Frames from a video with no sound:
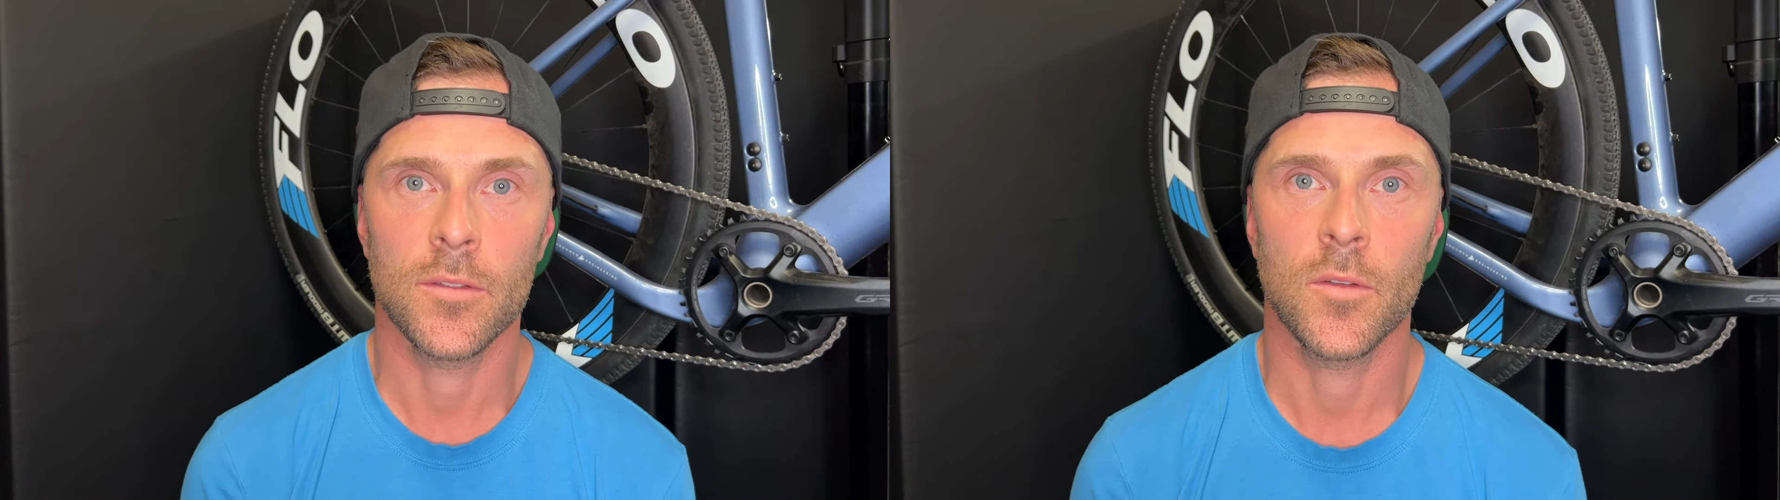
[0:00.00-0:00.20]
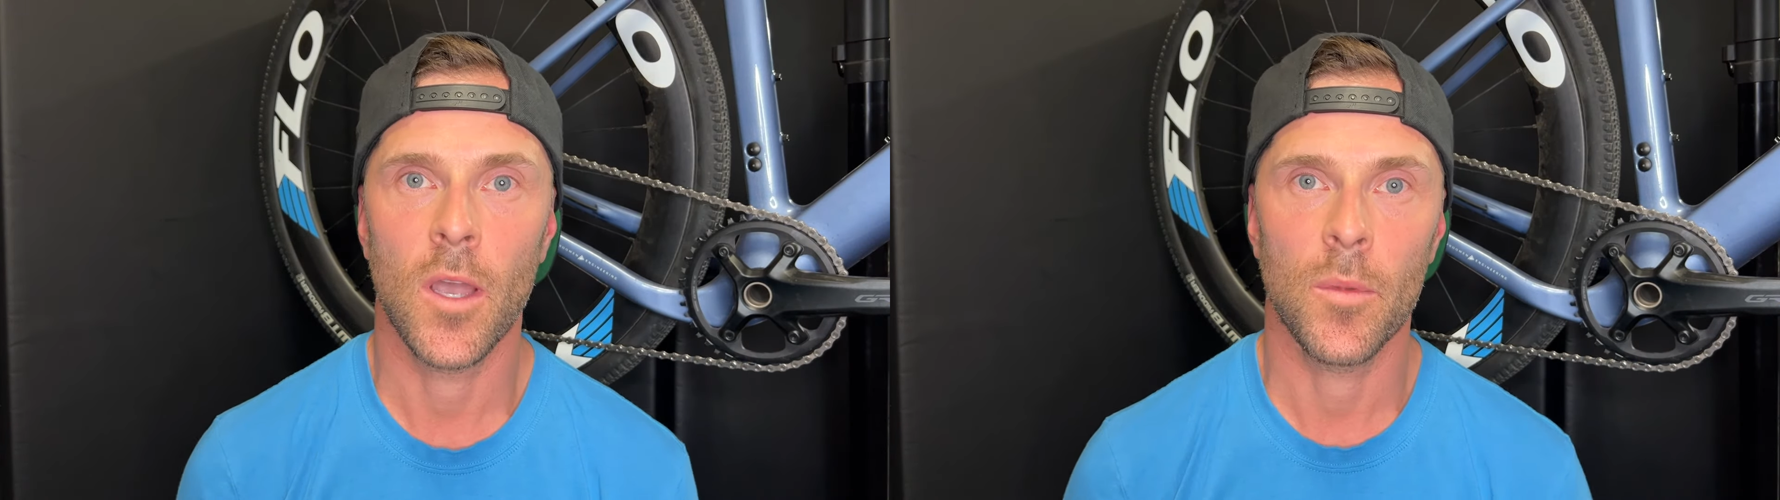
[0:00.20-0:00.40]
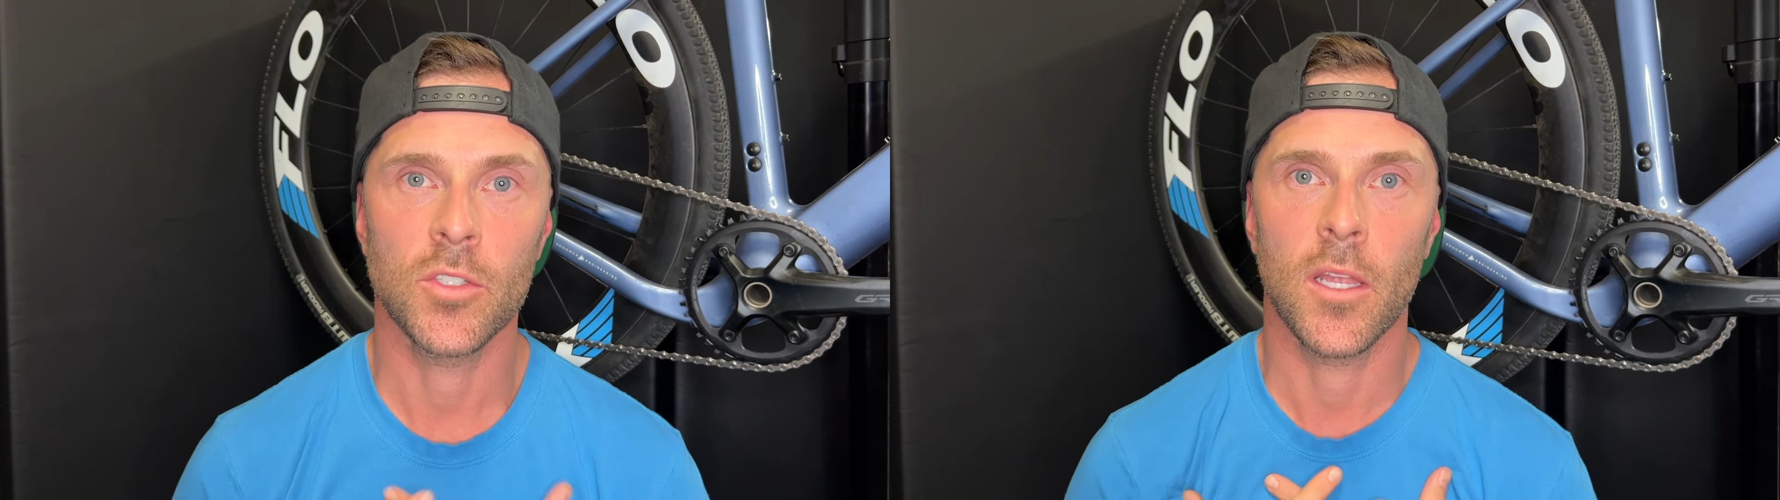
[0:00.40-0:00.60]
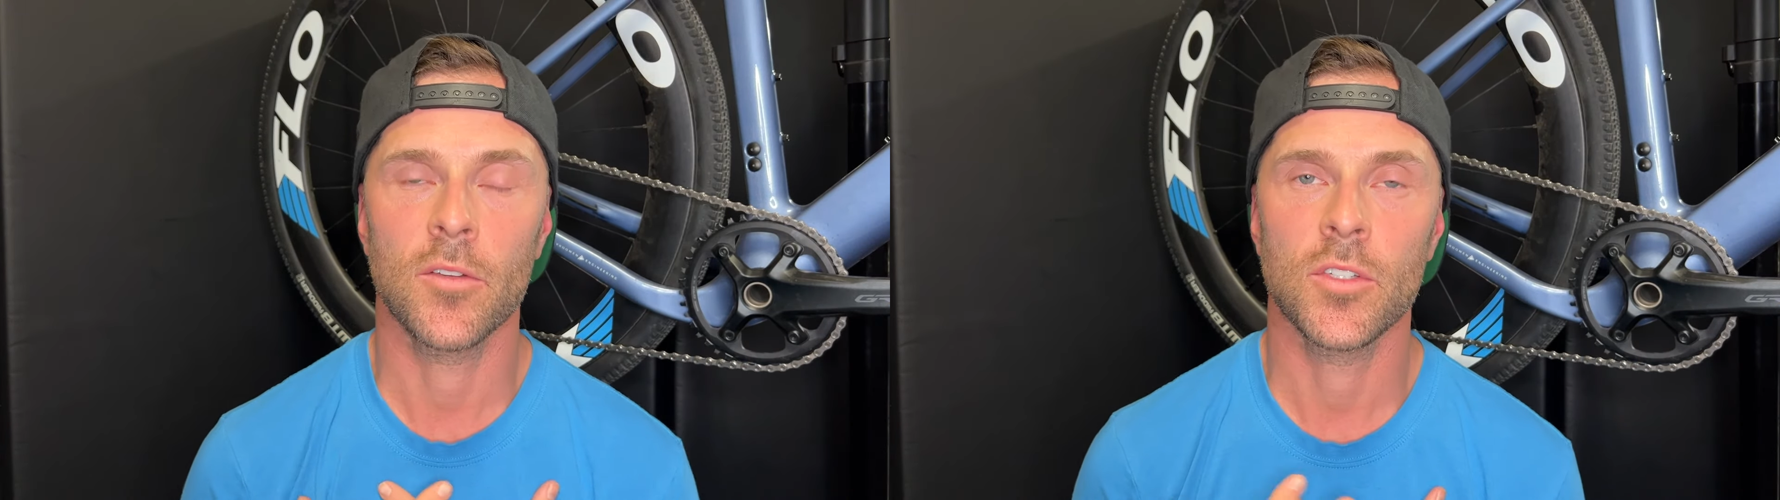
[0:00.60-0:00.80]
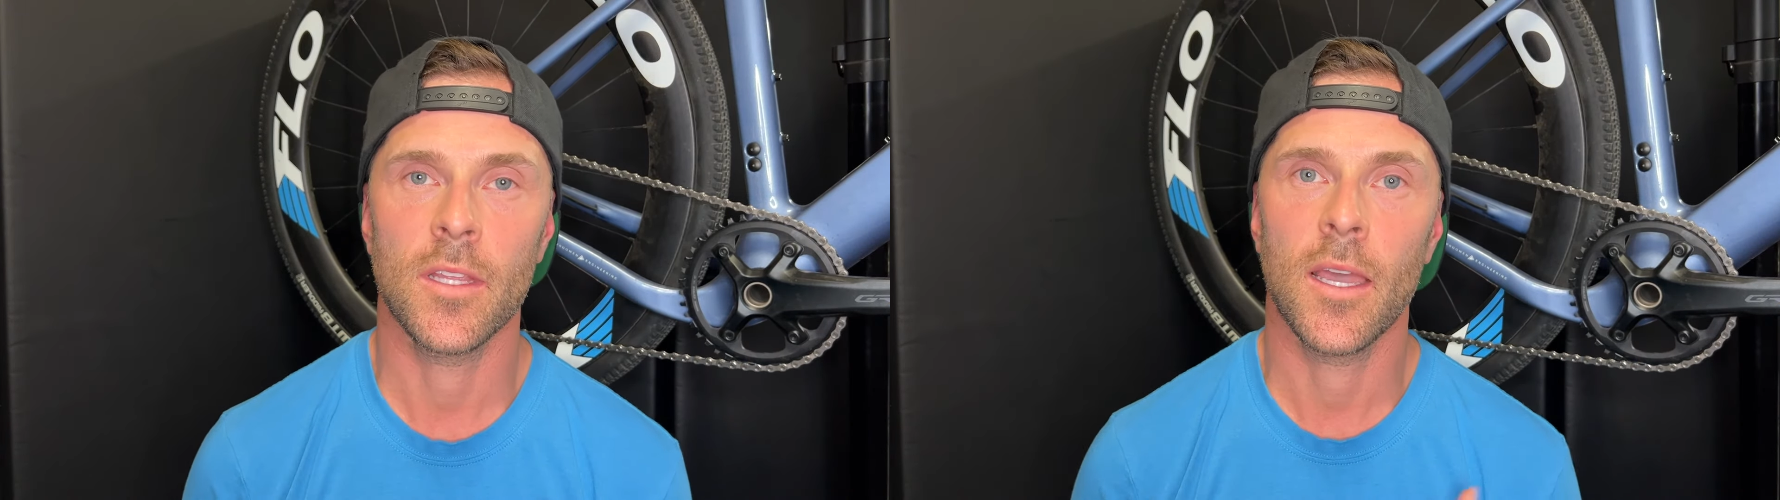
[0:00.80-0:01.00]
so how much
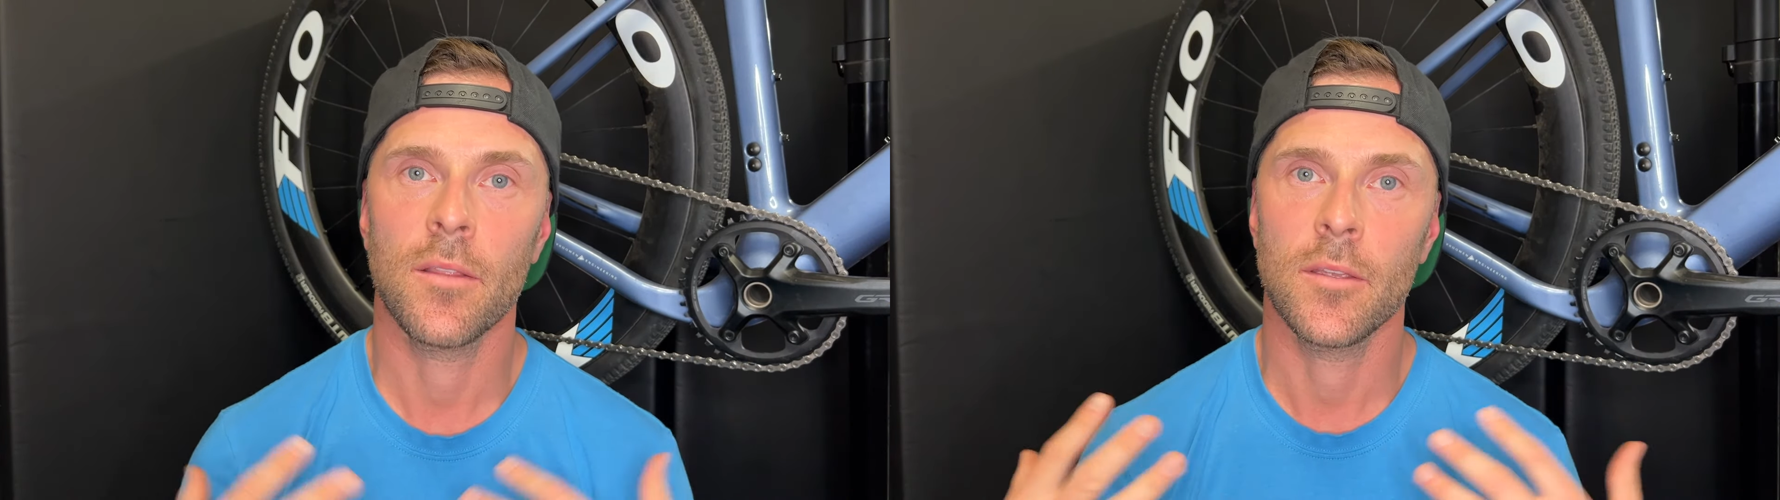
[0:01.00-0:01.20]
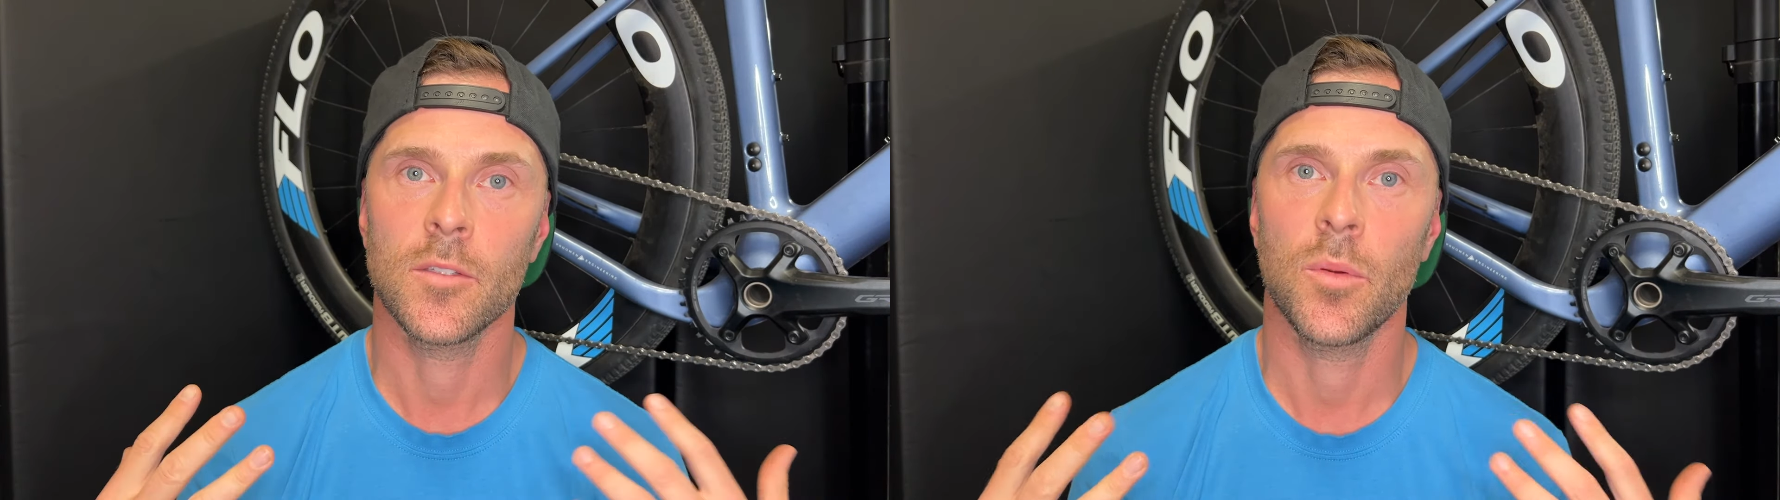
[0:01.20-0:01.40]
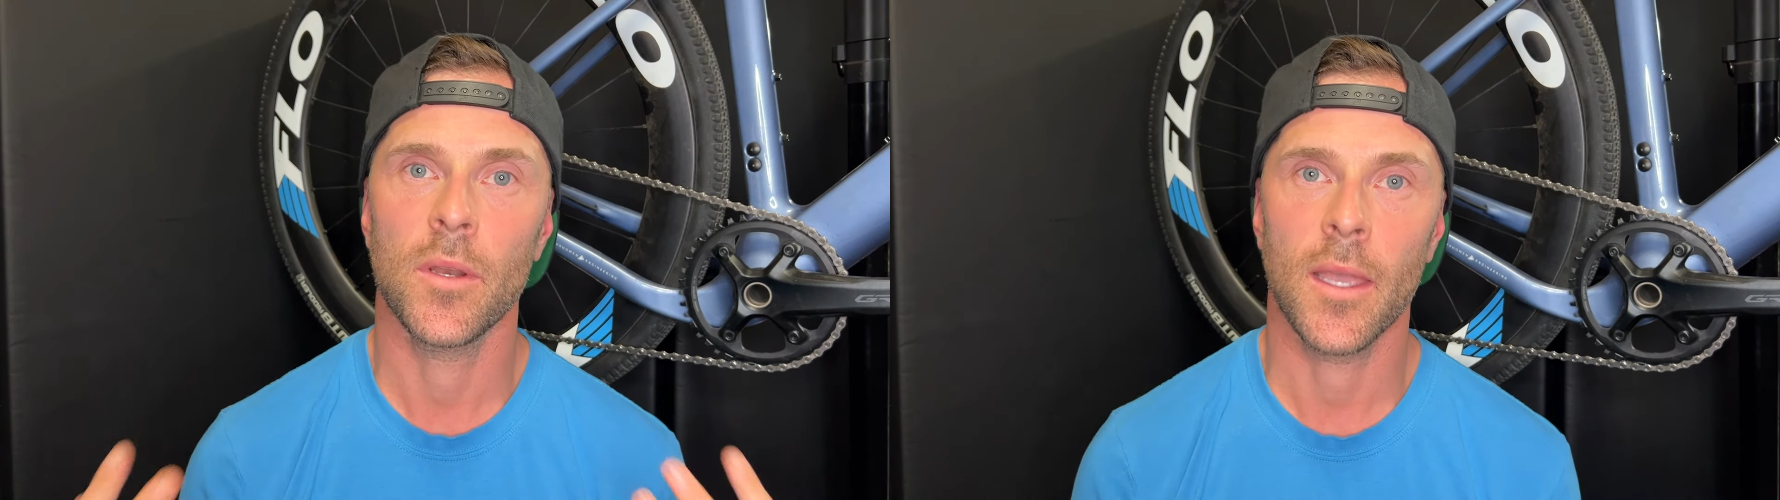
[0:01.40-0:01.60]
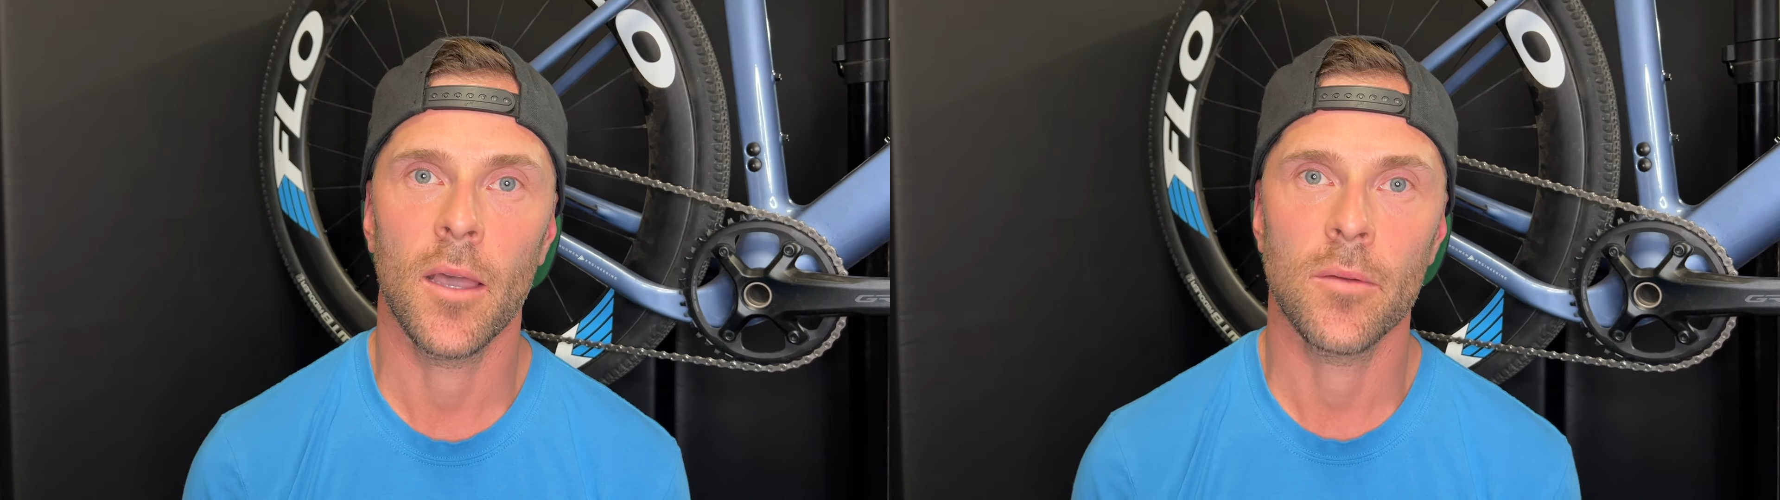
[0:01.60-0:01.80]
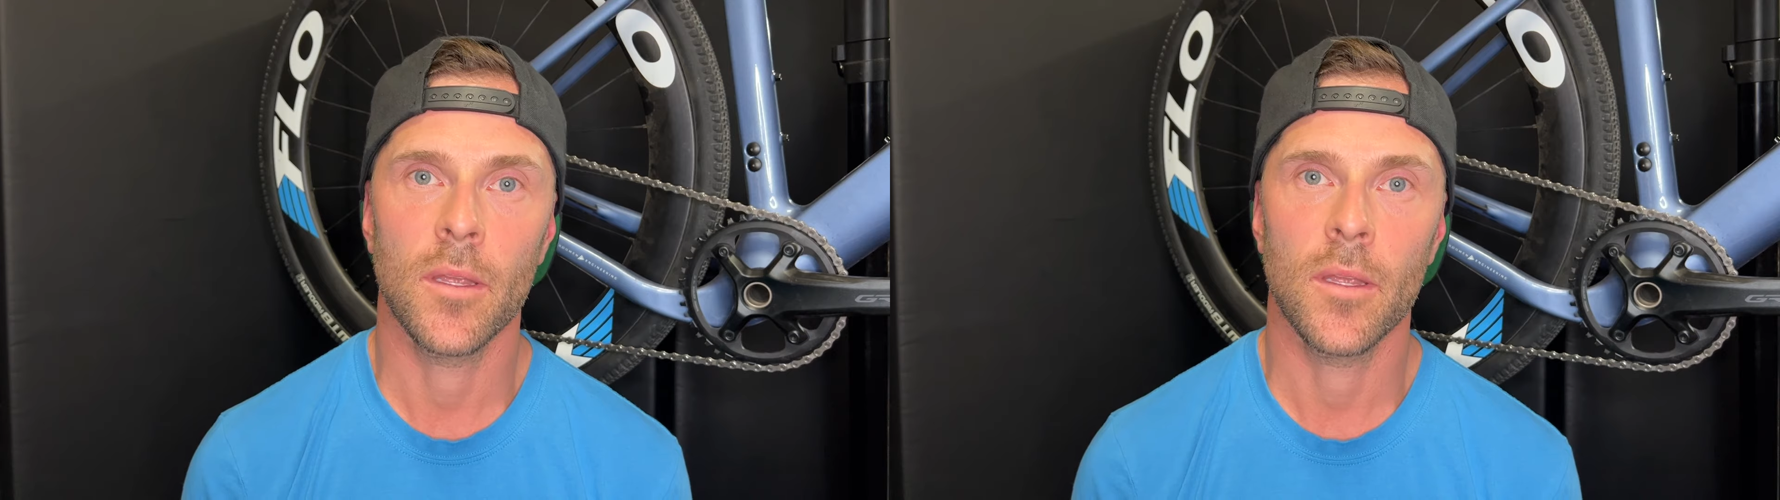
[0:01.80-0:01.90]
energy the athlete is putting out,